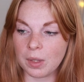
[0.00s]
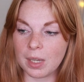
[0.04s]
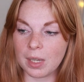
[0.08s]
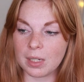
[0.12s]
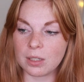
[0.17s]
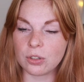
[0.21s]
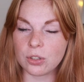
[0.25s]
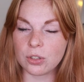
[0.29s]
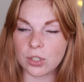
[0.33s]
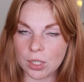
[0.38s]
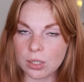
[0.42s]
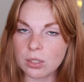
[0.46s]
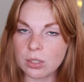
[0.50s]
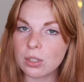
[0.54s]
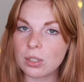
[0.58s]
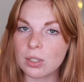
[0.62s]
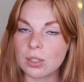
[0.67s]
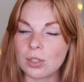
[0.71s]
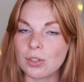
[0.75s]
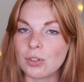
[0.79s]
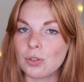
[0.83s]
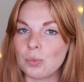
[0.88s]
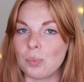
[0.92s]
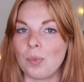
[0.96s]
it does
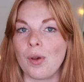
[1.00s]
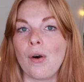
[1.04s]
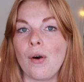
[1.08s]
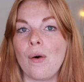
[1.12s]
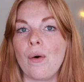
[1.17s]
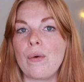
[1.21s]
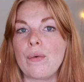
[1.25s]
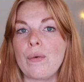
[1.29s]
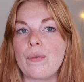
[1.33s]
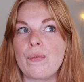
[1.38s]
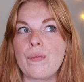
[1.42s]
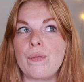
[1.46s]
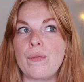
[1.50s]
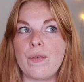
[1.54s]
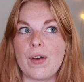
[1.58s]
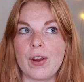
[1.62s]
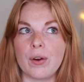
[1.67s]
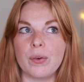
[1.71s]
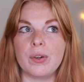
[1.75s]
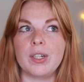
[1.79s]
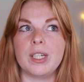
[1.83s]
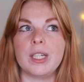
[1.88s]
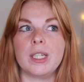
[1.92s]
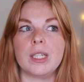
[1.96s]
smell
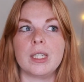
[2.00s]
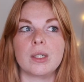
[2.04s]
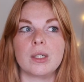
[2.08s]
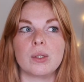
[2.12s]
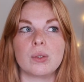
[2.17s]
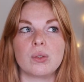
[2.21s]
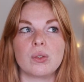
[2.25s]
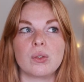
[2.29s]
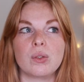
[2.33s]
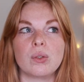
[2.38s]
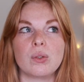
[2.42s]
very